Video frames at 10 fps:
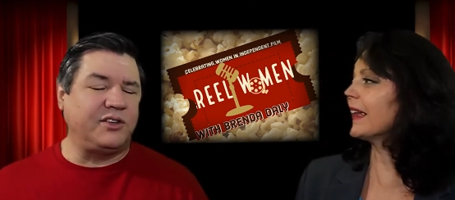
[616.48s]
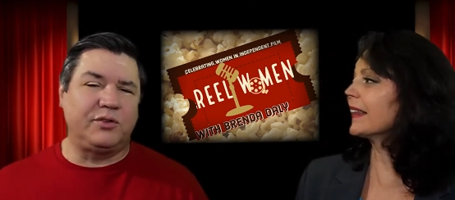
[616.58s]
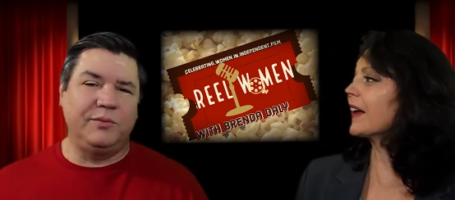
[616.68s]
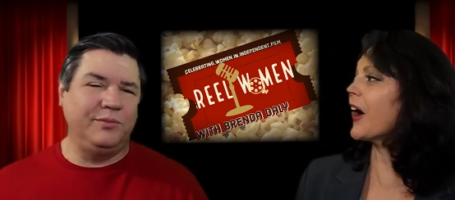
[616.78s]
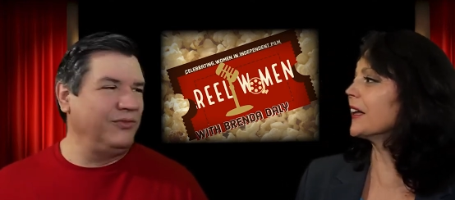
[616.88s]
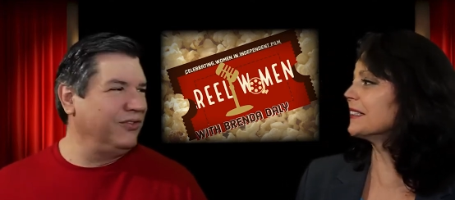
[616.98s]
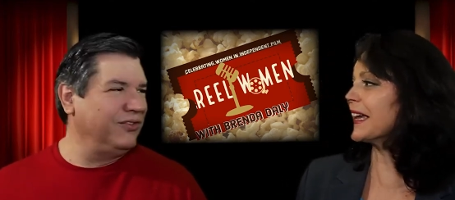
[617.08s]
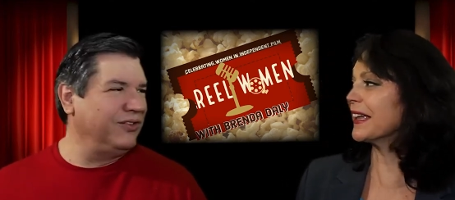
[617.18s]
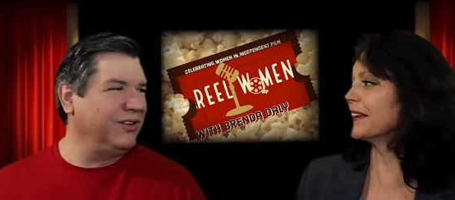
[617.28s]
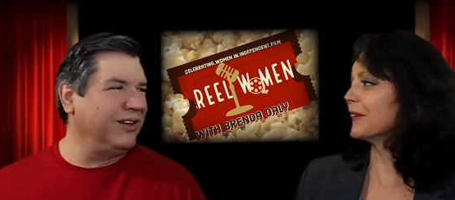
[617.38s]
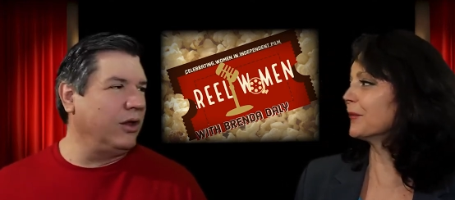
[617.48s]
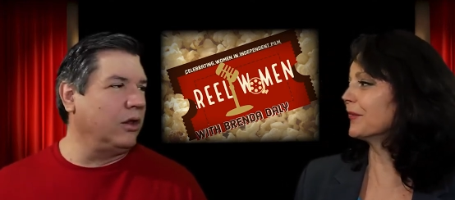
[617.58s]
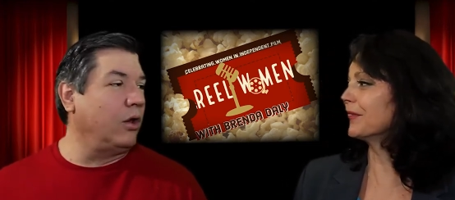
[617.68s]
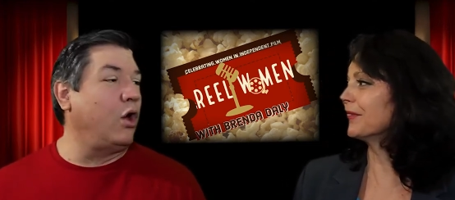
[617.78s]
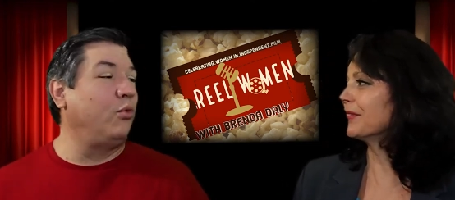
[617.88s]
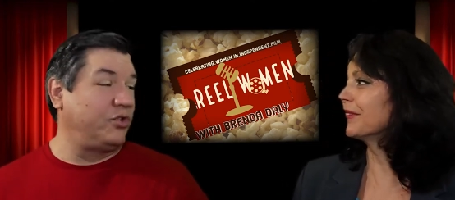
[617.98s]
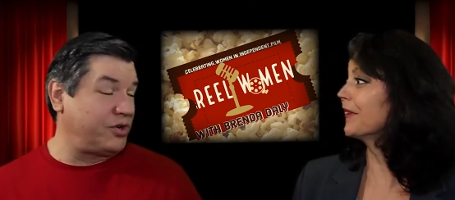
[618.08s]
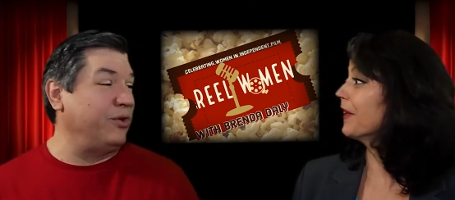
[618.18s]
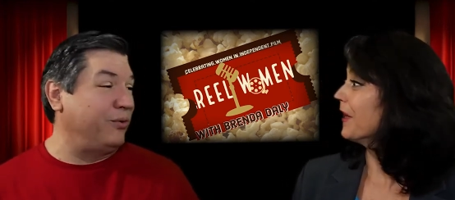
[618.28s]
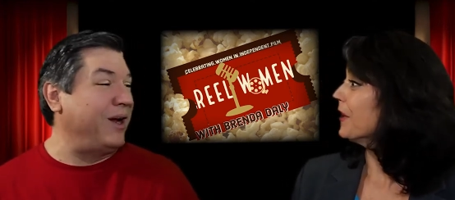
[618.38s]
Speaker 1: like the content.
Speaker 2: Oh,
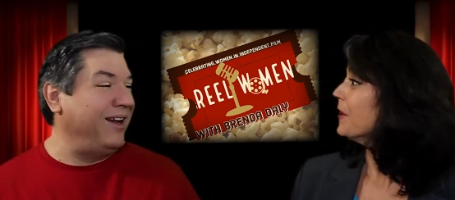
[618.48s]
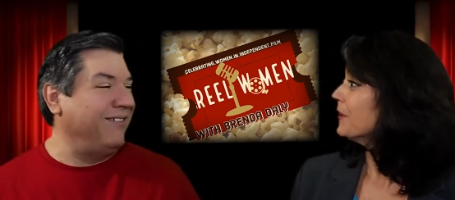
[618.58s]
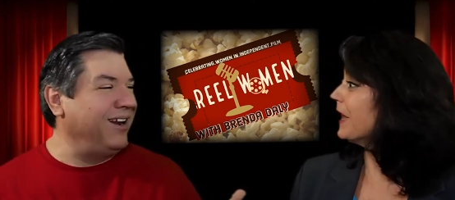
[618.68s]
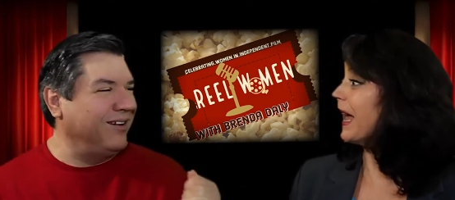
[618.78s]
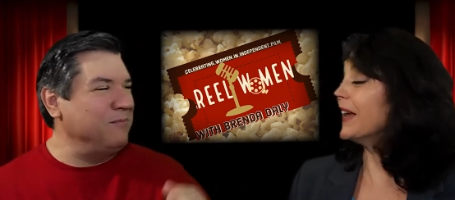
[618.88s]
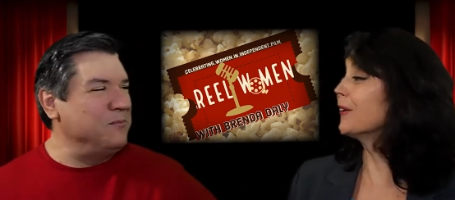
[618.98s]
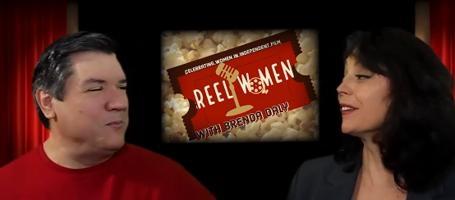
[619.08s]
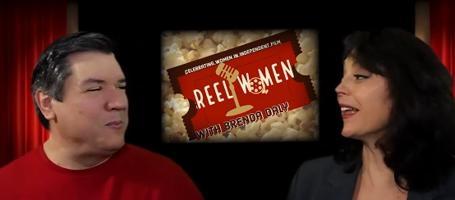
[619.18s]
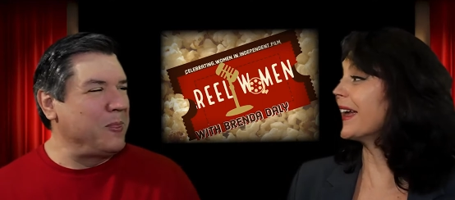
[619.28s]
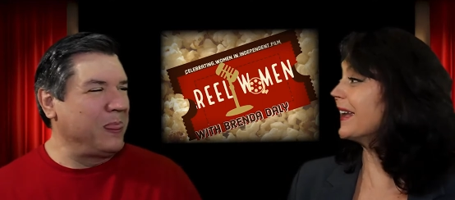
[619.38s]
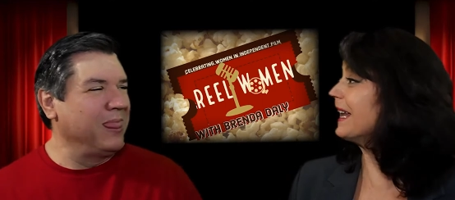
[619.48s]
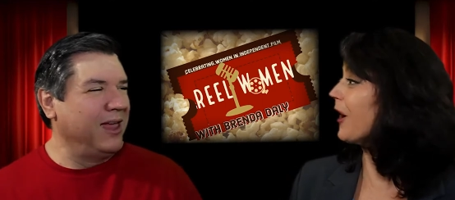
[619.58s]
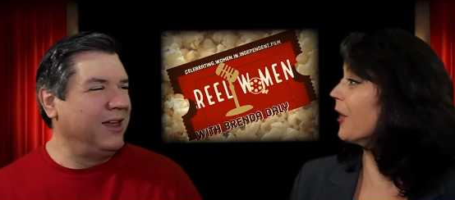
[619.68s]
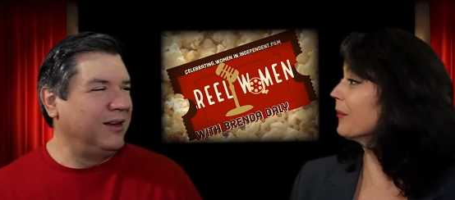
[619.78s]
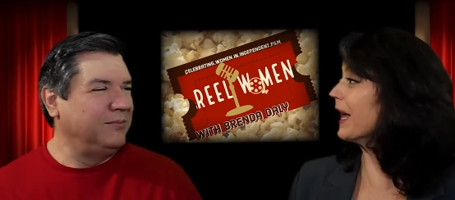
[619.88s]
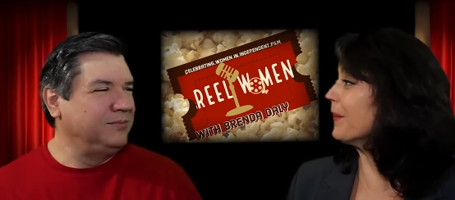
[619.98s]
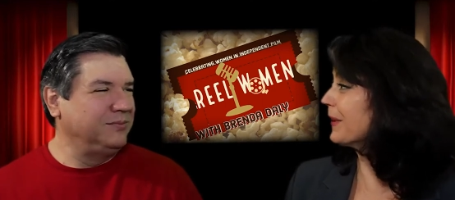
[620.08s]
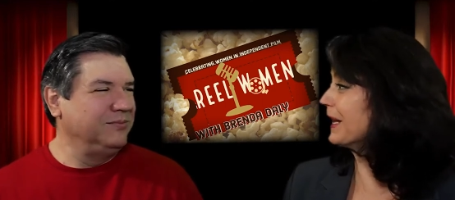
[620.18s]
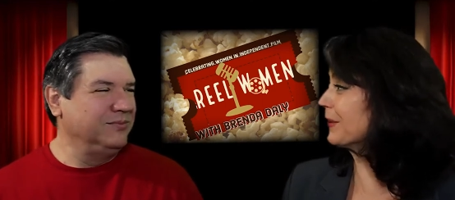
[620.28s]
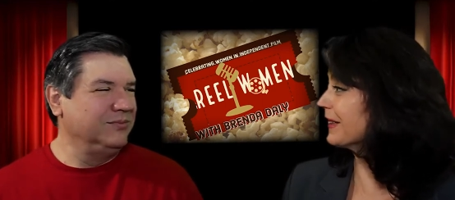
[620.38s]
true, right, right, Yeah,
Speaker 1: he was like, he called me
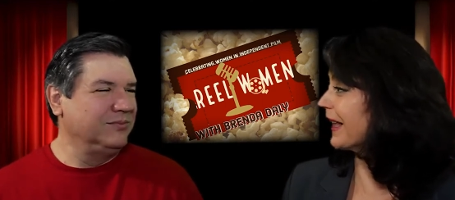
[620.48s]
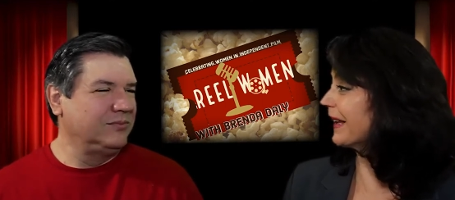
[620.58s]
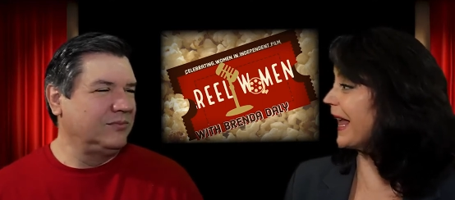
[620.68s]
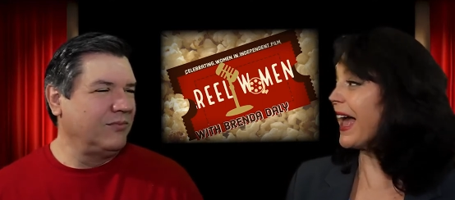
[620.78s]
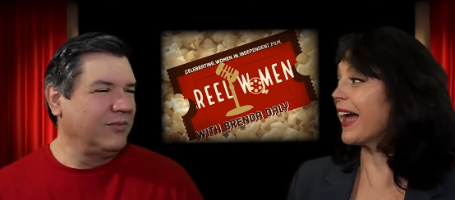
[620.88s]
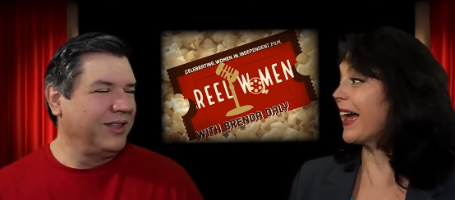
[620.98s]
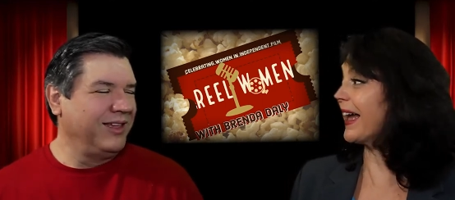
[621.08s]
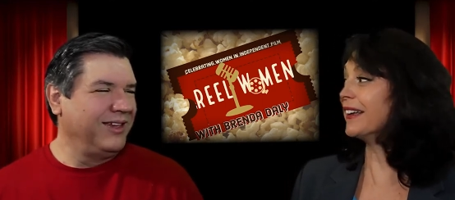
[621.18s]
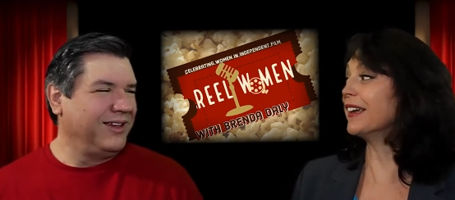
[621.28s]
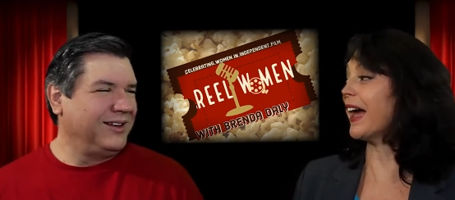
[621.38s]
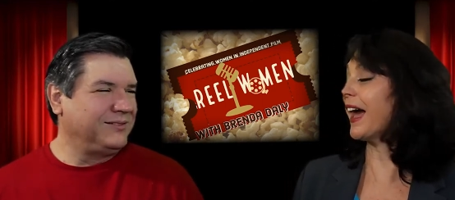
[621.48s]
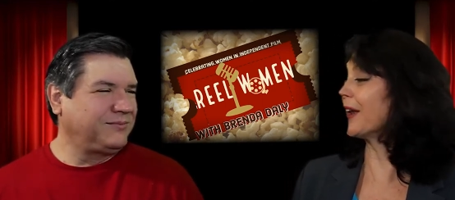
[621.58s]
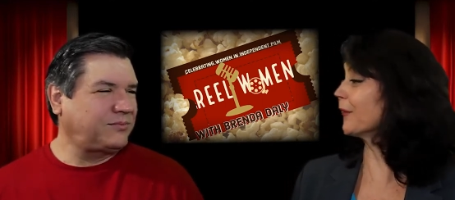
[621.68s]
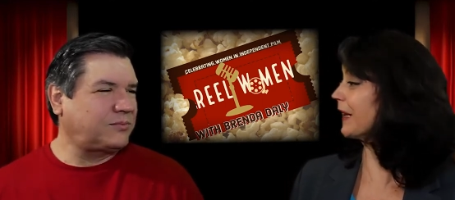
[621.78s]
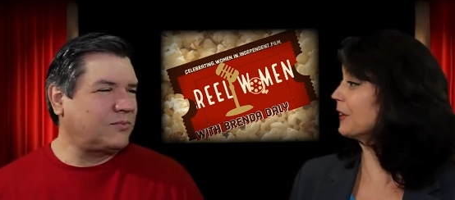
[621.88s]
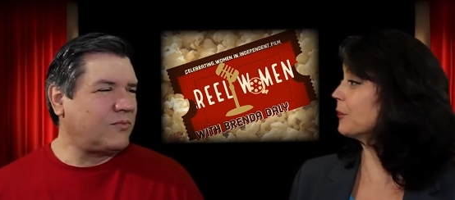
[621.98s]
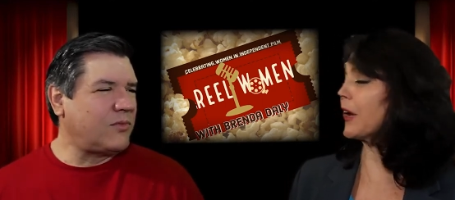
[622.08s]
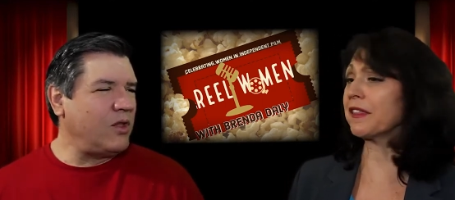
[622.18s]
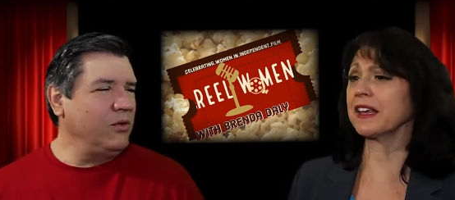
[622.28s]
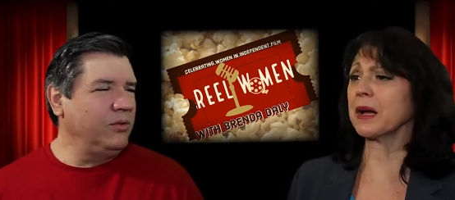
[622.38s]
up and he was like, "Yeah, I, I, I don't think I do
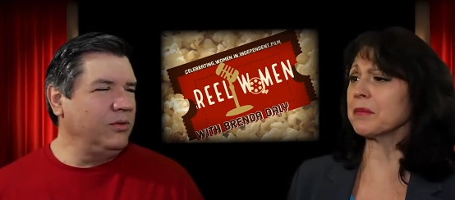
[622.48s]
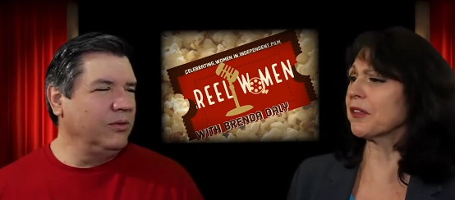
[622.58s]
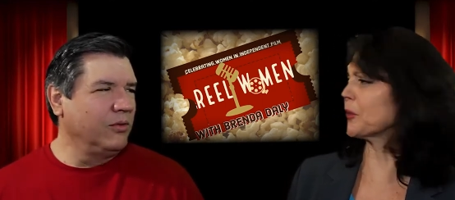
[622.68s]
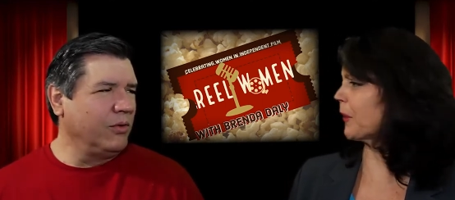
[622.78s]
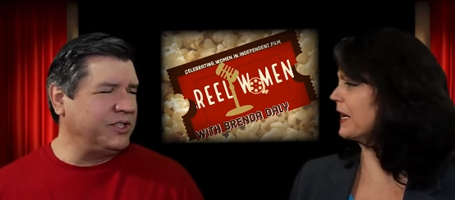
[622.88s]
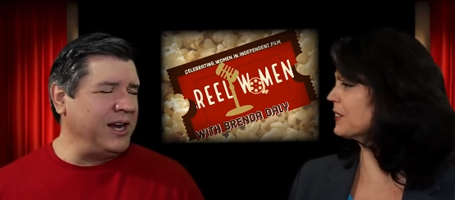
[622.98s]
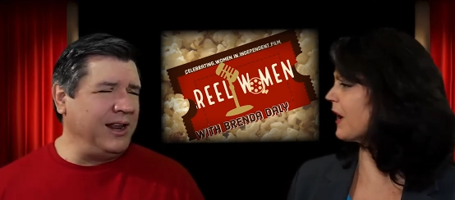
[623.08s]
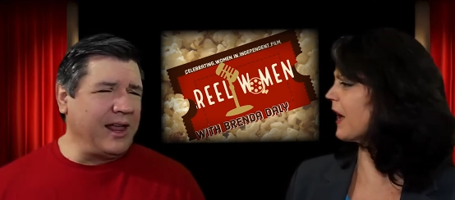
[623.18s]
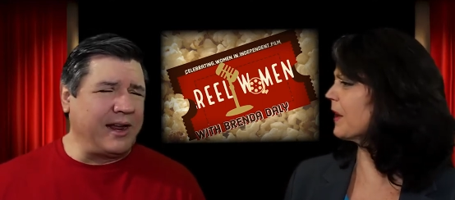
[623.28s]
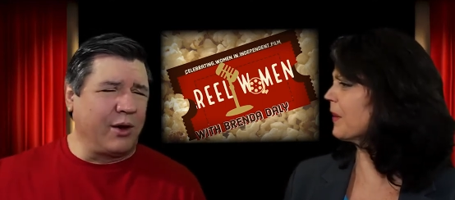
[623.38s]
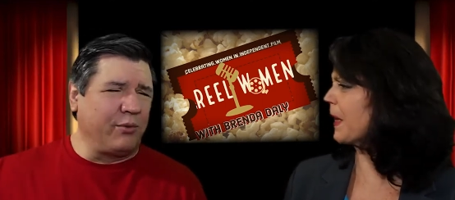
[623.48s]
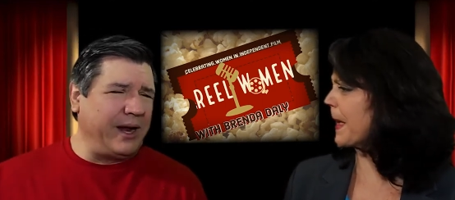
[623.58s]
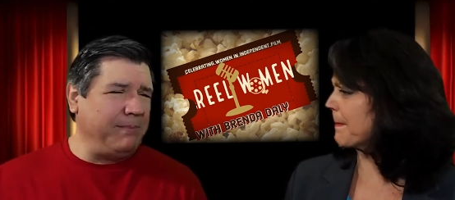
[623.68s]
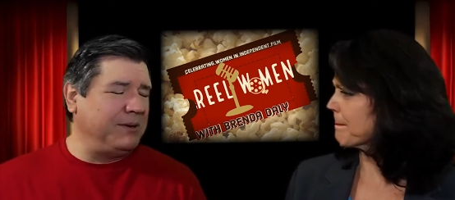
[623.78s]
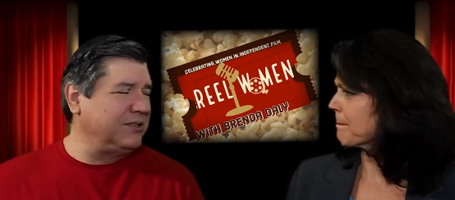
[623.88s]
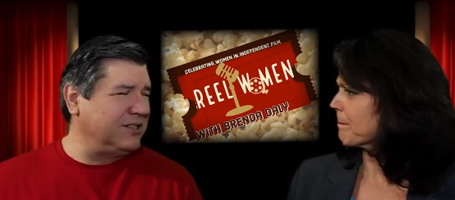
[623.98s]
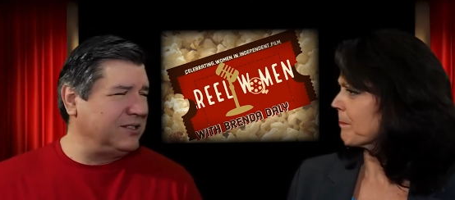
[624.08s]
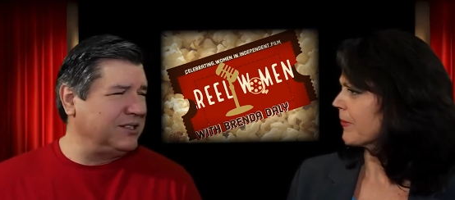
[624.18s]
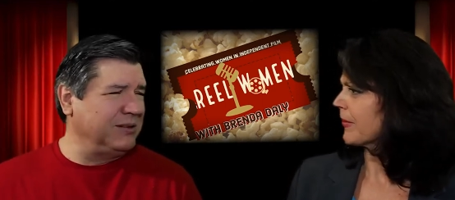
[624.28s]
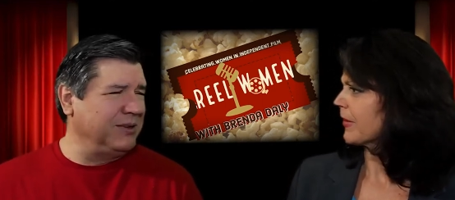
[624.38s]
it. I think I'm not the right." Wasn't he
Speaker 2: type. like a rapist
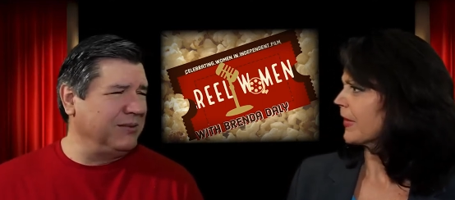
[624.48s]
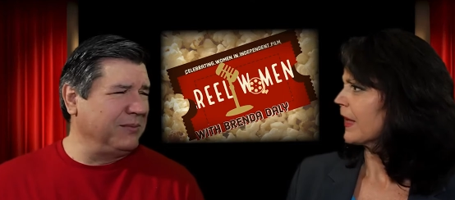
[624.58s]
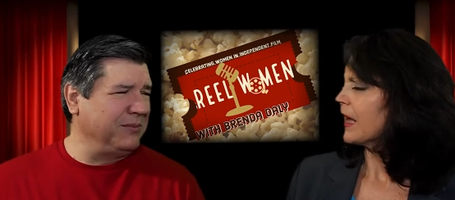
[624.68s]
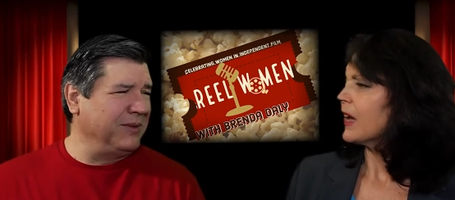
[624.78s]
or something?